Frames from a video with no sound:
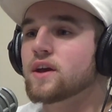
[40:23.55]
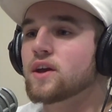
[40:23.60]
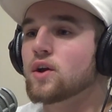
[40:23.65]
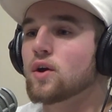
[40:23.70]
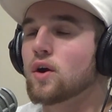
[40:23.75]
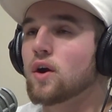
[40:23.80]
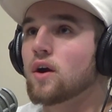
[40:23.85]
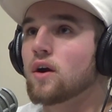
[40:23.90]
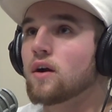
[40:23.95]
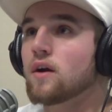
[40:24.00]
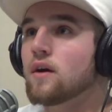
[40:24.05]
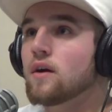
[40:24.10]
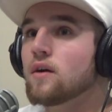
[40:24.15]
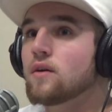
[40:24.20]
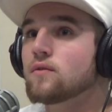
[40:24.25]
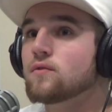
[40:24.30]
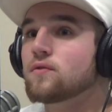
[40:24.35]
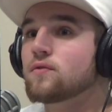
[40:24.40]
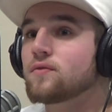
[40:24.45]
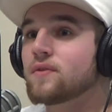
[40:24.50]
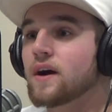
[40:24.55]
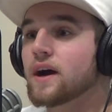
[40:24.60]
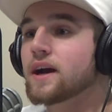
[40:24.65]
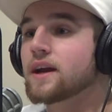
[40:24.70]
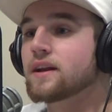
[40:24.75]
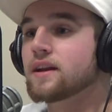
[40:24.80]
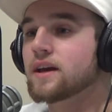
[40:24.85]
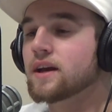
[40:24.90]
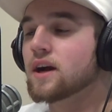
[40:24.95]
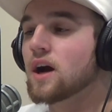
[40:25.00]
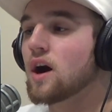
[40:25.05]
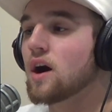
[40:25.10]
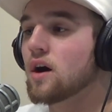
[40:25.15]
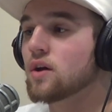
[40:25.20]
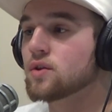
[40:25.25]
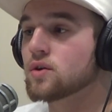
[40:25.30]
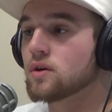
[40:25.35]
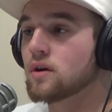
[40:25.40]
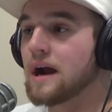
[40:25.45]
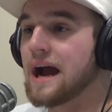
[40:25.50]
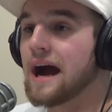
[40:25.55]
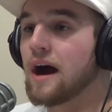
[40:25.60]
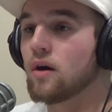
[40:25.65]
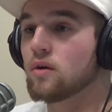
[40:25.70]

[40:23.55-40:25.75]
And I know that you're finding